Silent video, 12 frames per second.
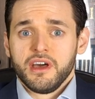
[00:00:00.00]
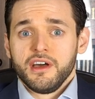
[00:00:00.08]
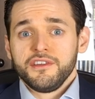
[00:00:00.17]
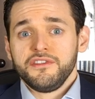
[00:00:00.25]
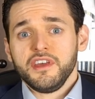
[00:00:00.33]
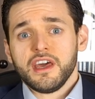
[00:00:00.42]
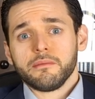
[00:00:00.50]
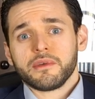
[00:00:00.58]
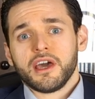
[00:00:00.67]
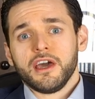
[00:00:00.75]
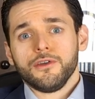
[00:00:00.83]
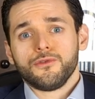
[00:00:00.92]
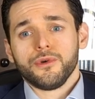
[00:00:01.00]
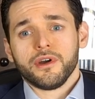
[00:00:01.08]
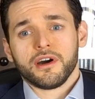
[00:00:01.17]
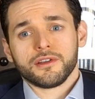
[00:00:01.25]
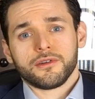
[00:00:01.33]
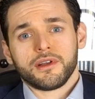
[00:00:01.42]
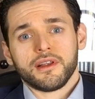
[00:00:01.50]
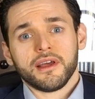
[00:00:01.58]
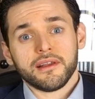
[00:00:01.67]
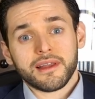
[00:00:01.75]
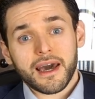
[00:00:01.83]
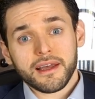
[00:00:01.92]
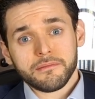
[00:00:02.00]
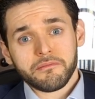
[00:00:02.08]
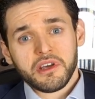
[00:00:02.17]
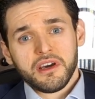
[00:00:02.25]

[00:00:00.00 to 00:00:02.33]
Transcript: CMK389,